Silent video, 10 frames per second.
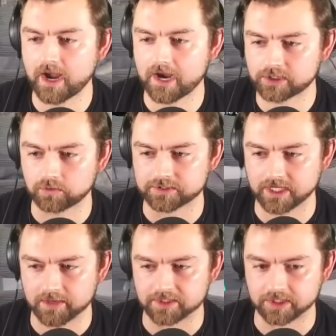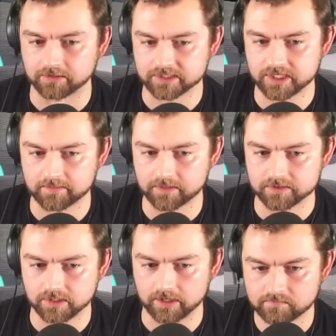actual damage here as time
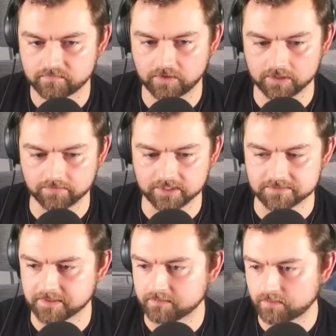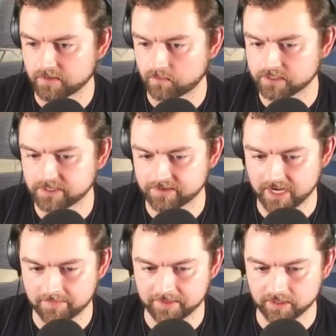goes on. Fall of Lisbon. Wait, what is even
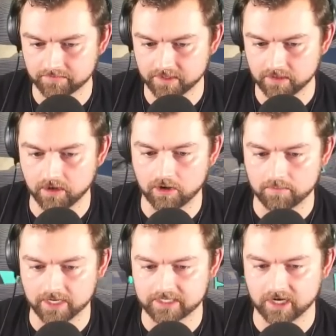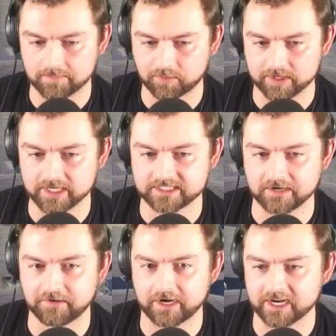happening over here? Oh my God, Britain is
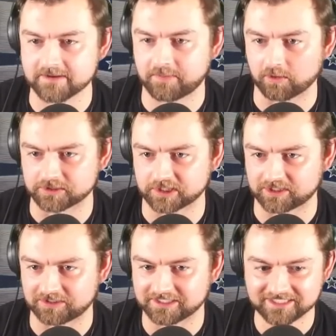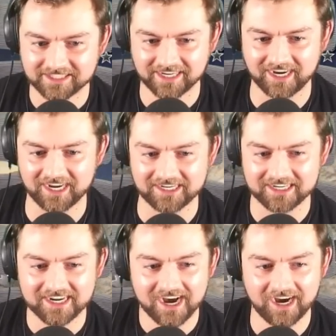invading Portugal. I
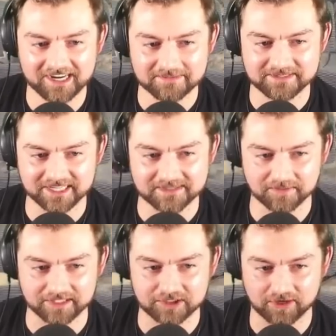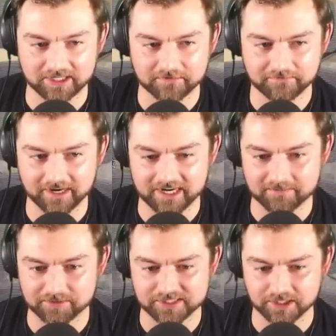am desperately trying to fight and
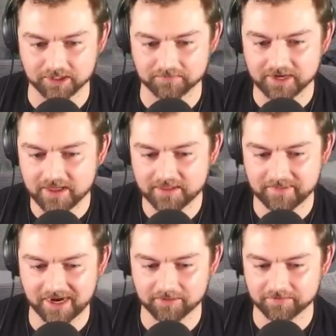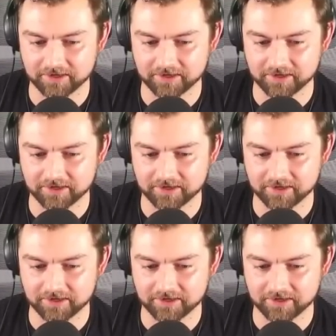preserve the power of the